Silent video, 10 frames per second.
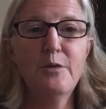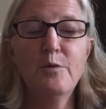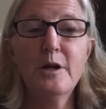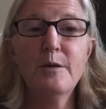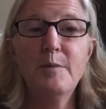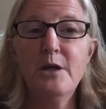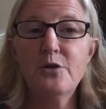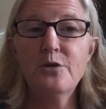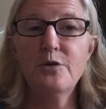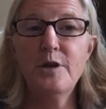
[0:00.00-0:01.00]
So they wanted to
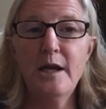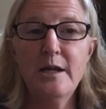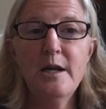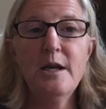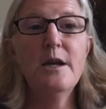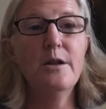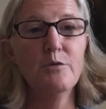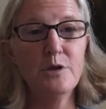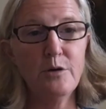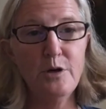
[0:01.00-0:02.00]
make sure that
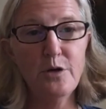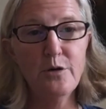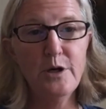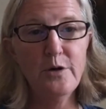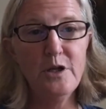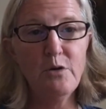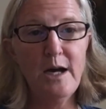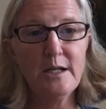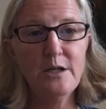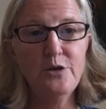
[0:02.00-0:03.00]
there was no urinary
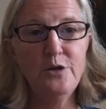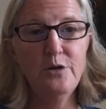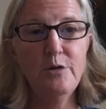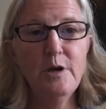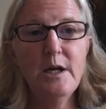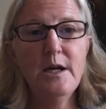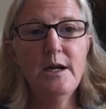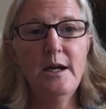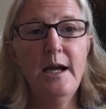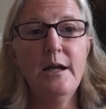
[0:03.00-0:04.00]
tract issue
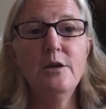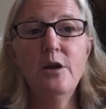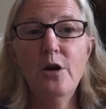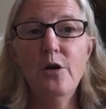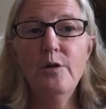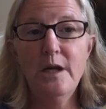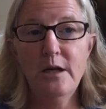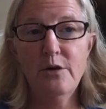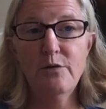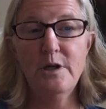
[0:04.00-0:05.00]
and no
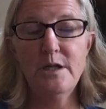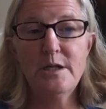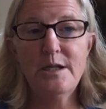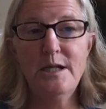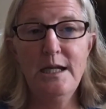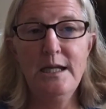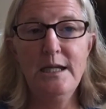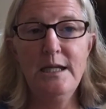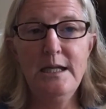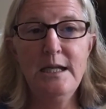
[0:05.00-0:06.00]
increase
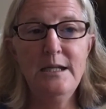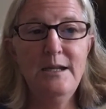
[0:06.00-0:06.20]
in the